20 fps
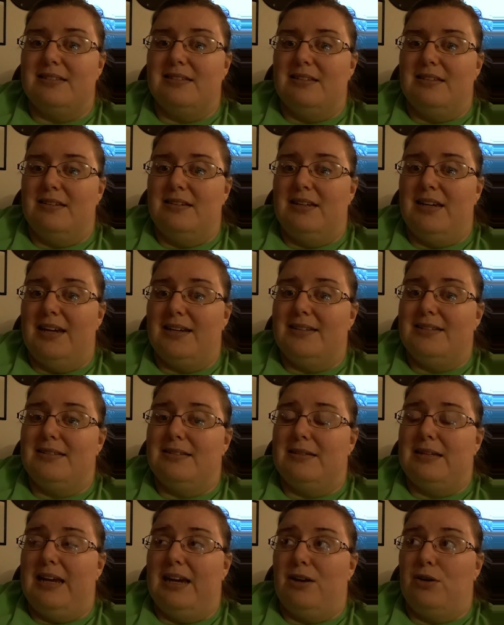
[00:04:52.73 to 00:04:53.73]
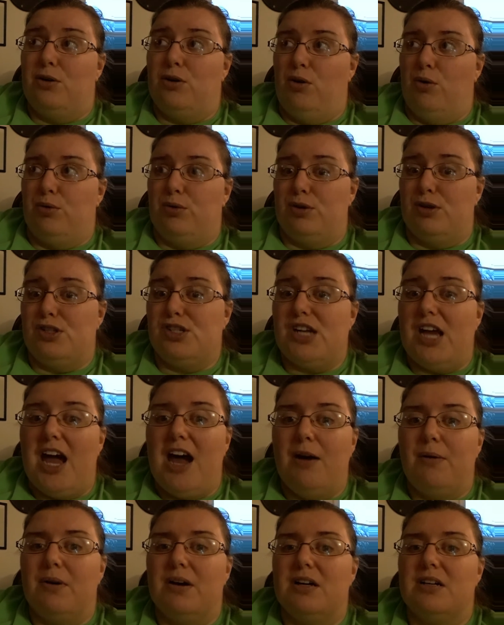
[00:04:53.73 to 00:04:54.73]
he had to take colder
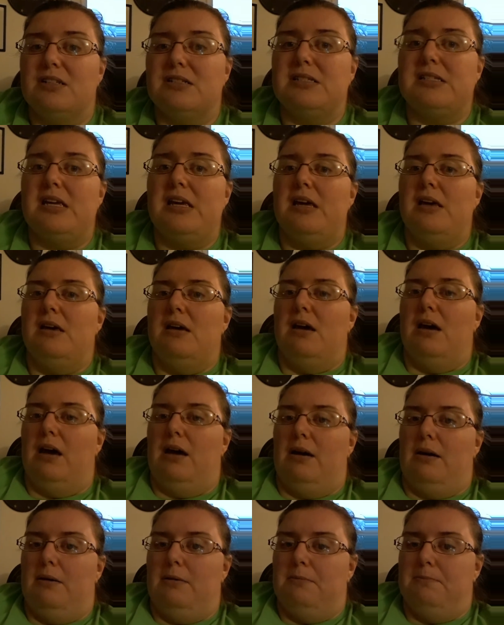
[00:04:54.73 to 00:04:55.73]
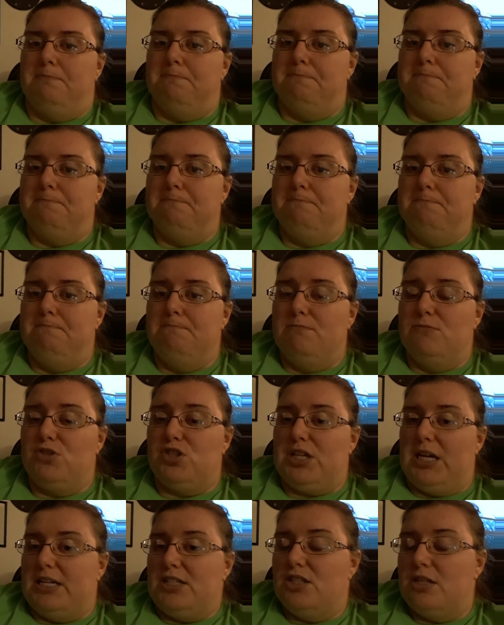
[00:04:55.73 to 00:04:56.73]
showers.
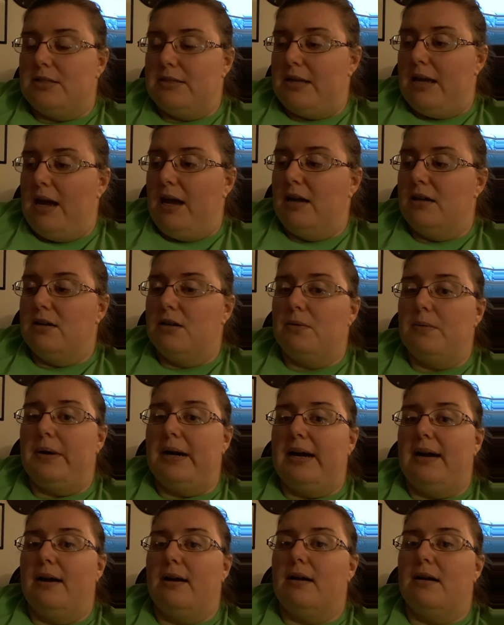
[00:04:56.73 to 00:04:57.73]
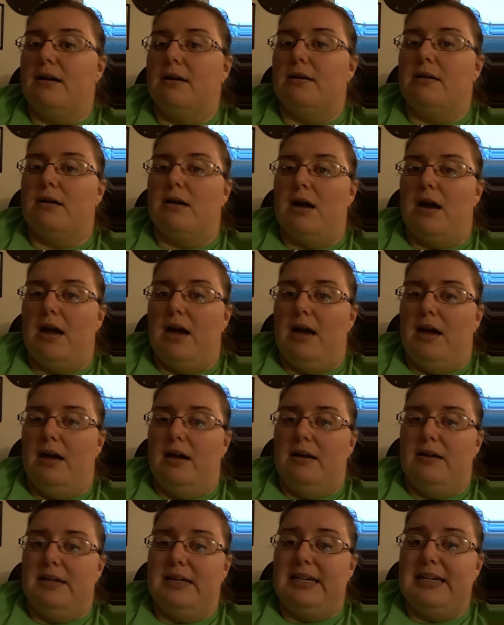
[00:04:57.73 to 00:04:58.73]
change his
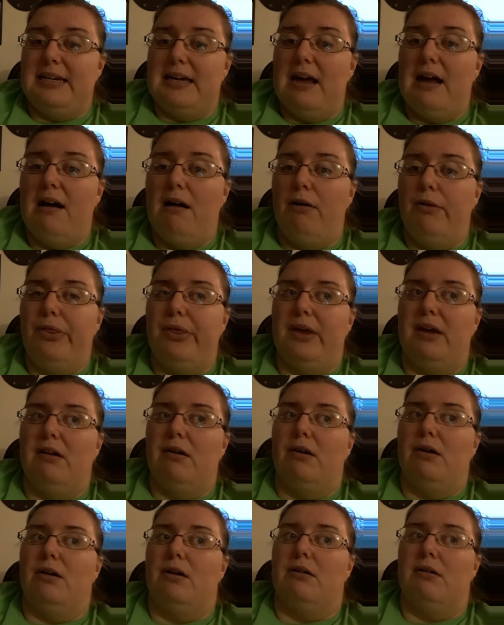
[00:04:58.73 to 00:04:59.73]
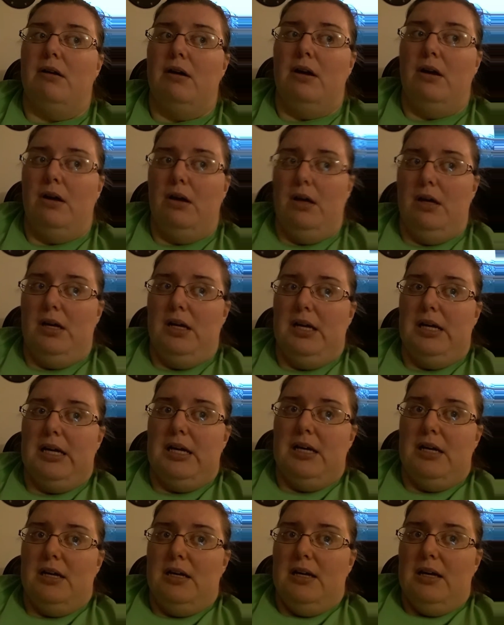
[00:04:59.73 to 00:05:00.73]
underwear, eat healthier.
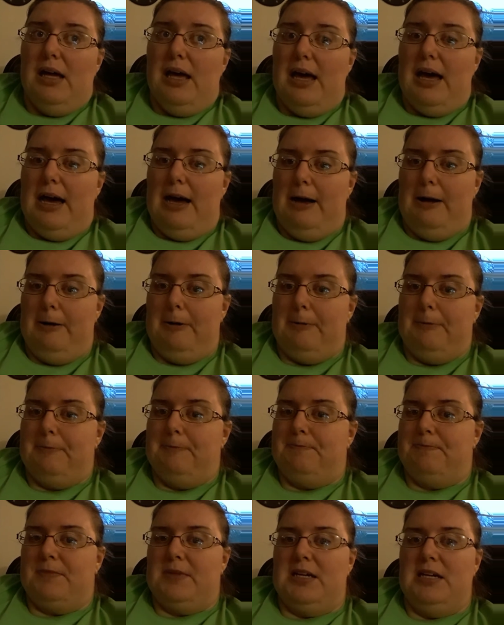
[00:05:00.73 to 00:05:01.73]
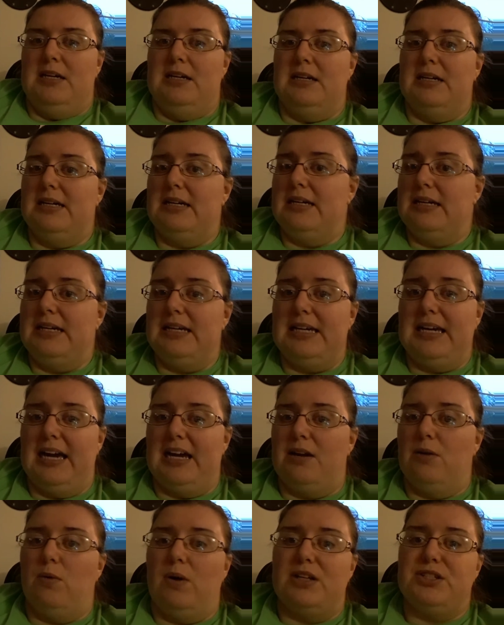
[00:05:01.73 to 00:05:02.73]
Um, he had
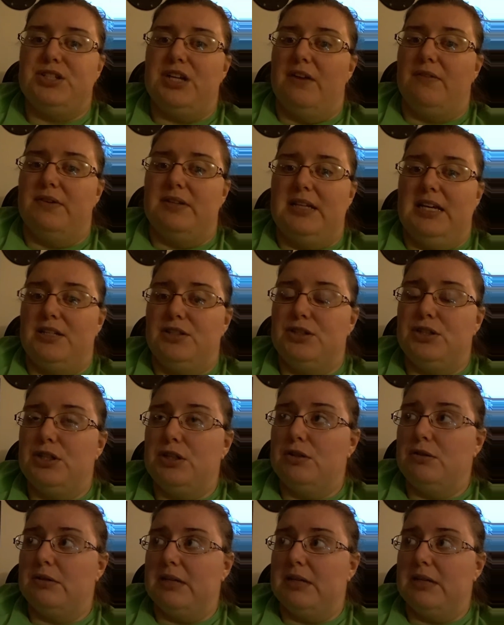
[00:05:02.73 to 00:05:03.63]
to watch everything too,